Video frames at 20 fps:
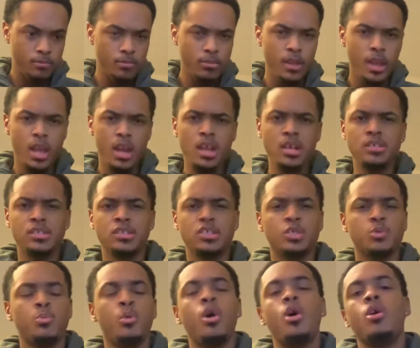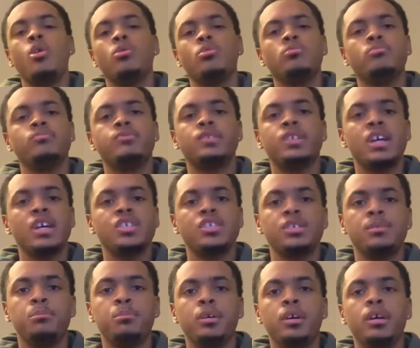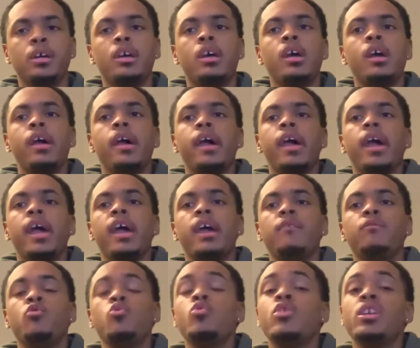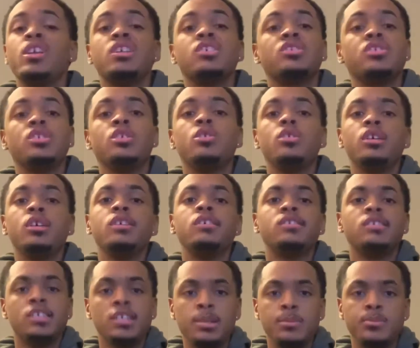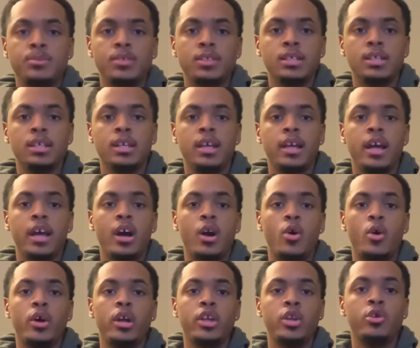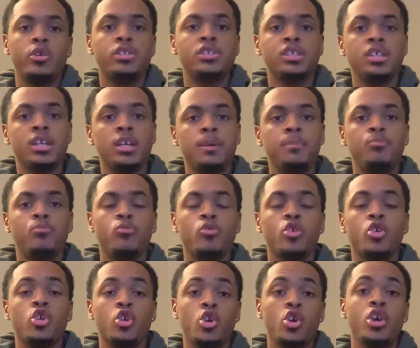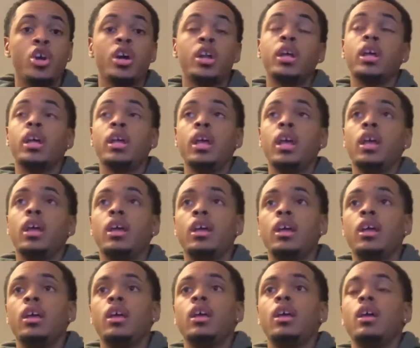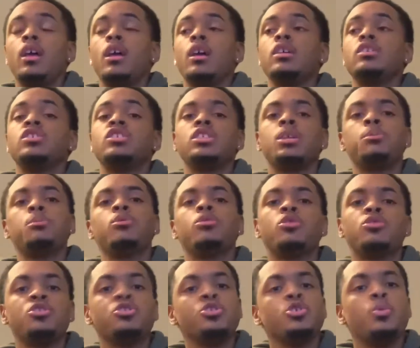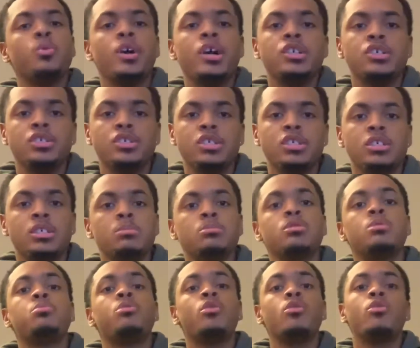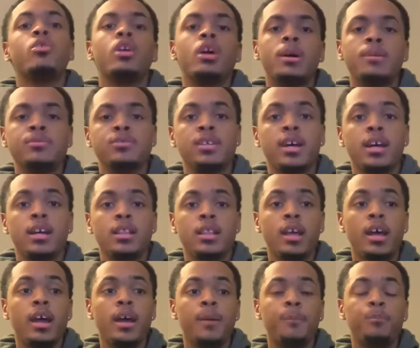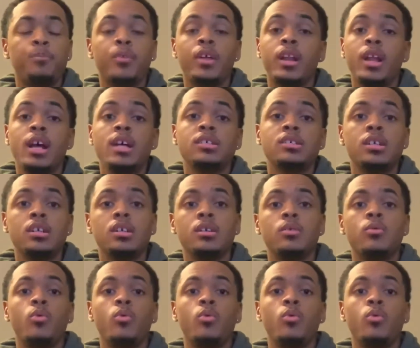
and it's a small section, but if you can instill these tips in your team, you're going to get similar situations and similar programs like that. And that's going to,